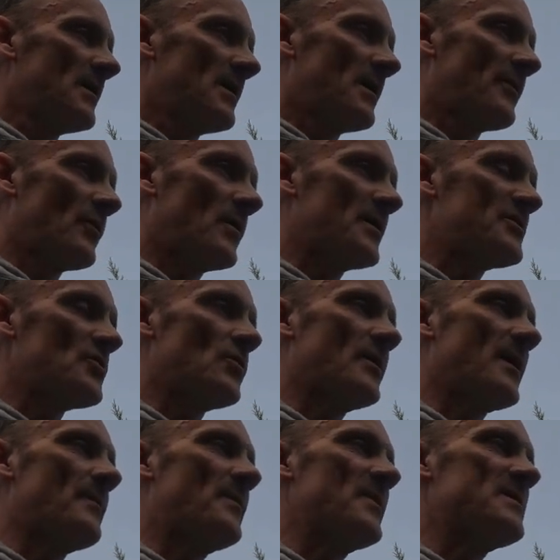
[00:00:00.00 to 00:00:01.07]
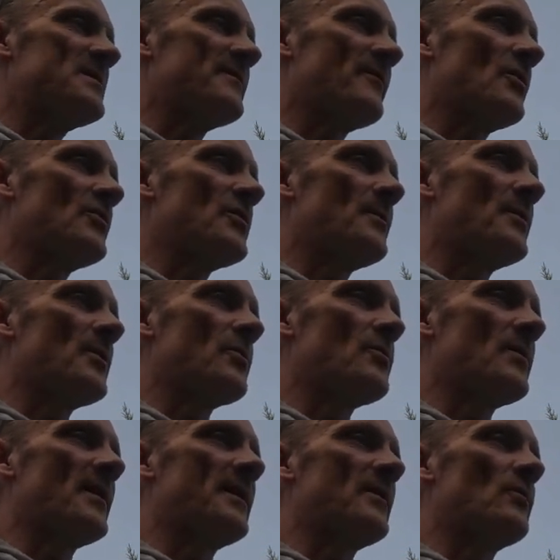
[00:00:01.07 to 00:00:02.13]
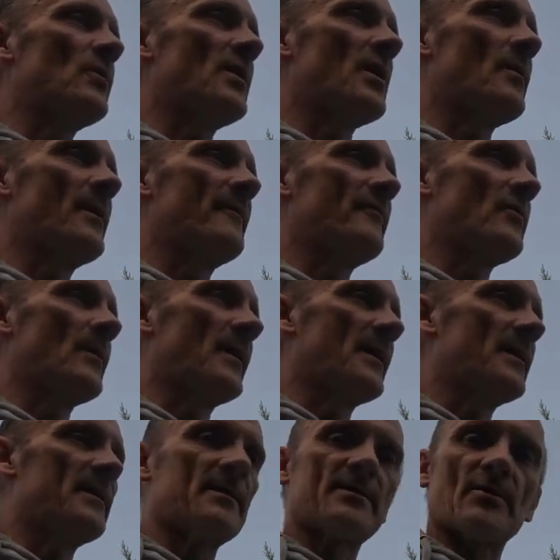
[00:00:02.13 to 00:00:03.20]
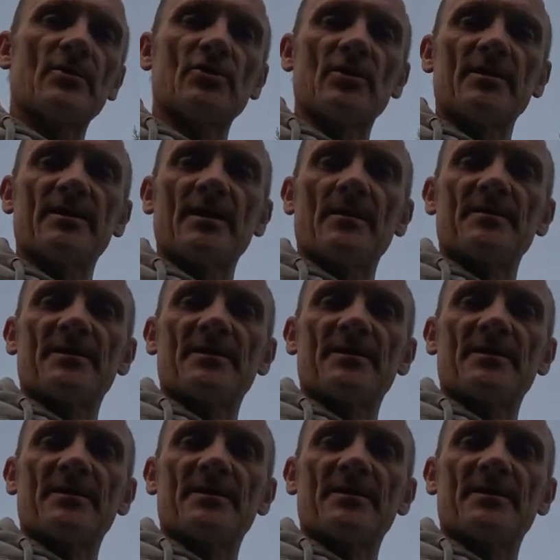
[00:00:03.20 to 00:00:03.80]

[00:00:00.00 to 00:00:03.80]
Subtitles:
Otherwise you'll get bits of it on your boot and it will go everywhere. So as you can see, I'm